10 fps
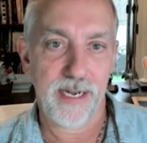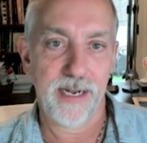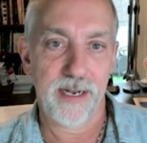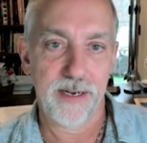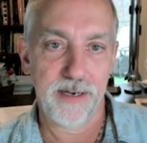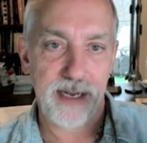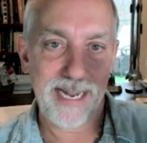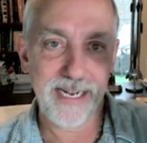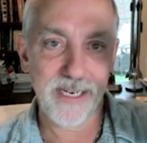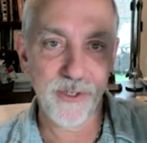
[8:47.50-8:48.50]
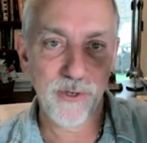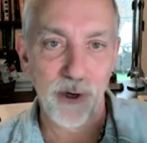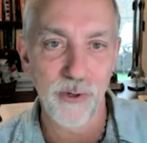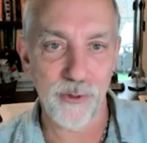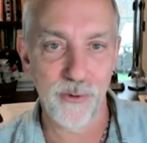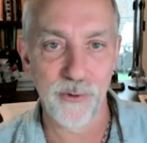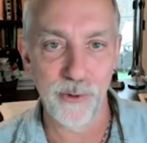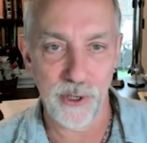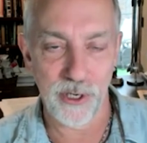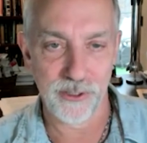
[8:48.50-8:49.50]
And as you go
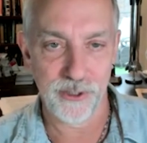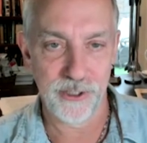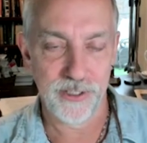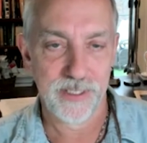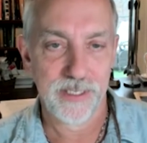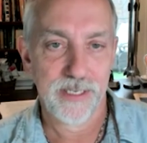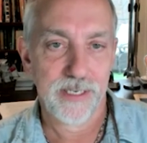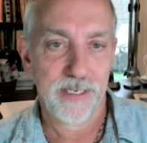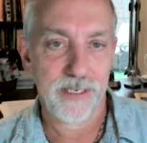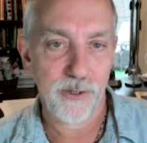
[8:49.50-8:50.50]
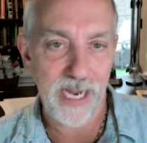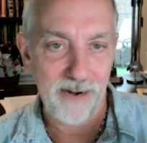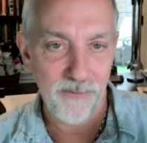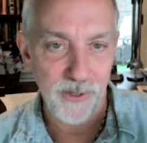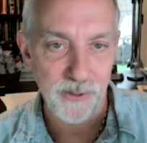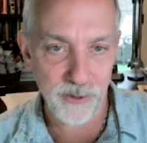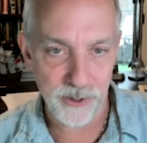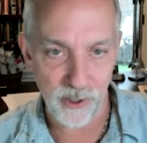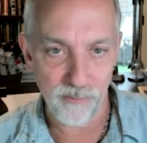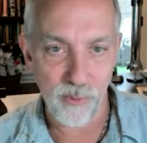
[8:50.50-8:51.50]
through launch, you, after you get to
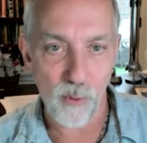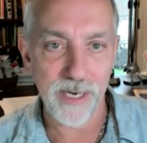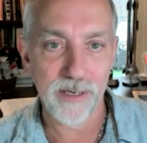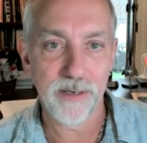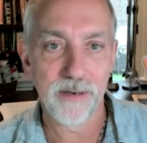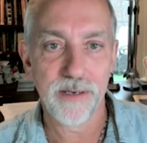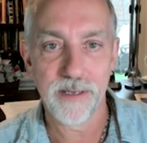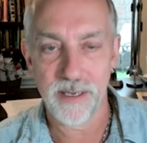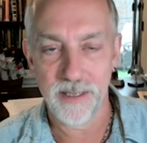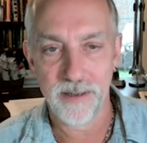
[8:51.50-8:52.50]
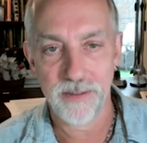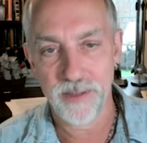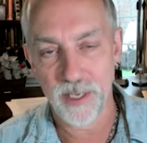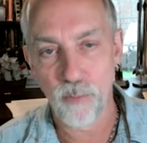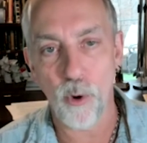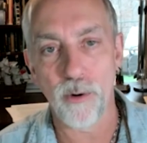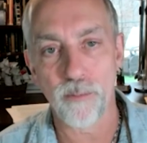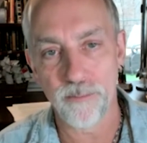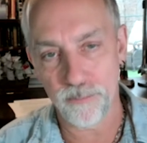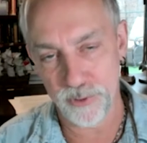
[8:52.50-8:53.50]
a certain point, the
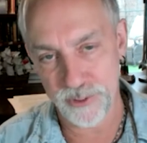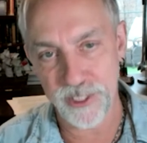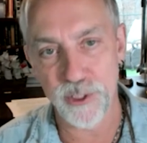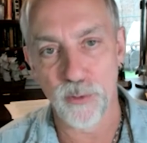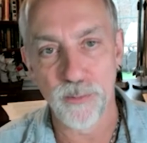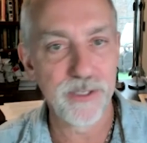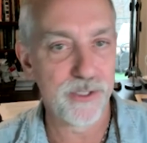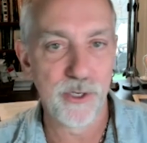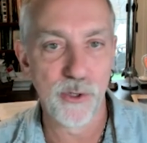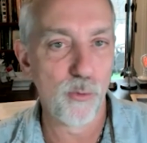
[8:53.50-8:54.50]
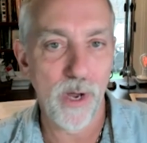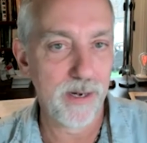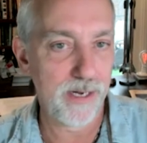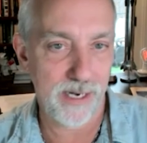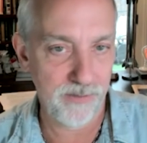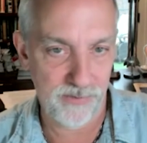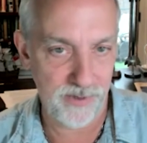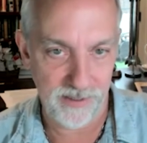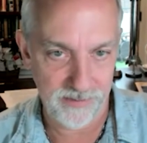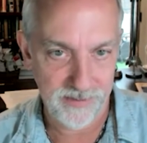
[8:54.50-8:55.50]
abort procedure means to do one kind of
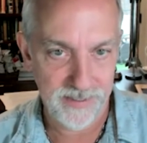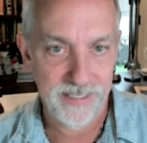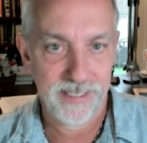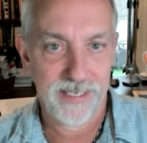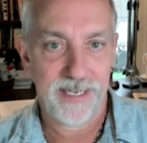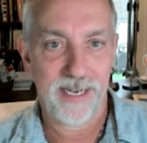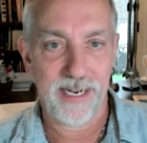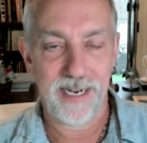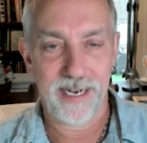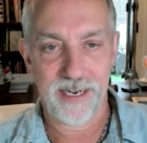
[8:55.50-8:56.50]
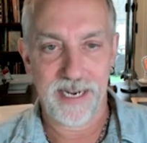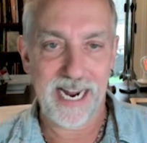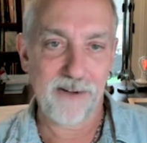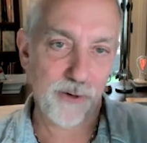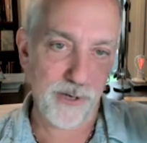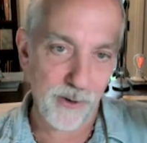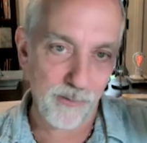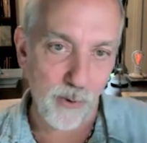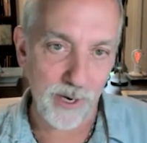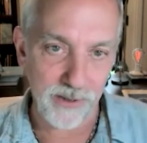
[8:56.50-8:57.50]
thing. And after
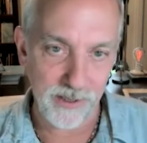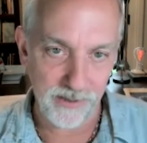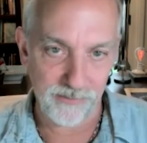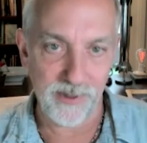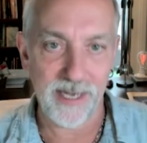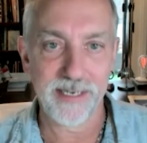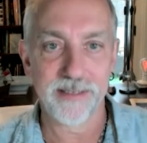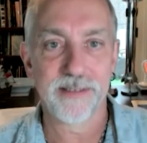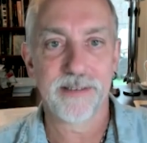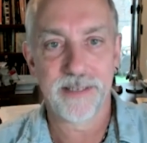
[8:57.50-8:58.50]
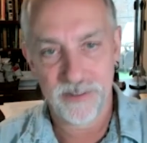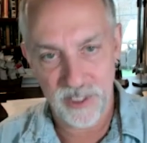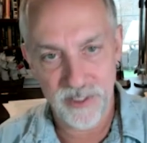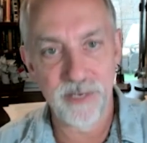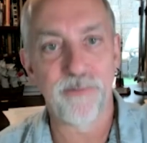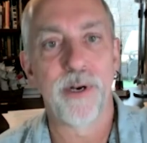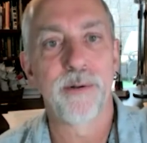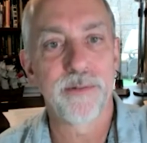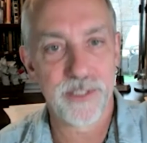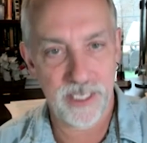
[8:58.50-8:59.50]
another point in the flight, it's a
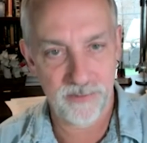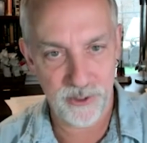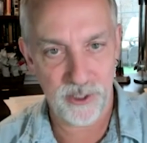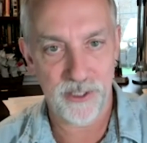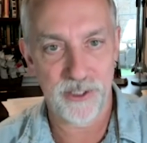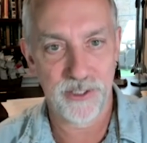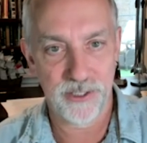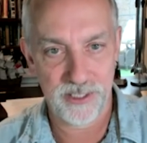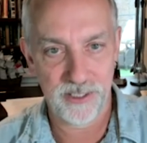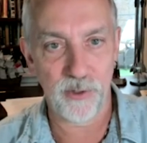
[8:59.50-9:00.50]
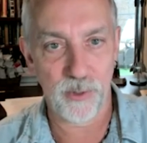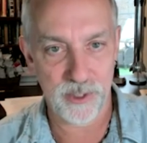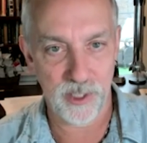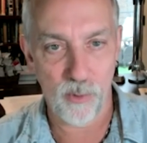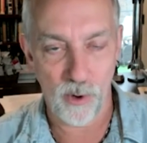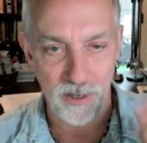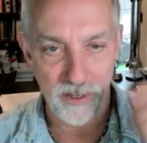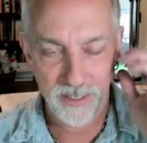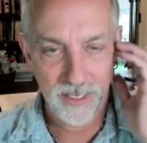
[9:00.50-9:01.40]
different set of instructions if there was an abort.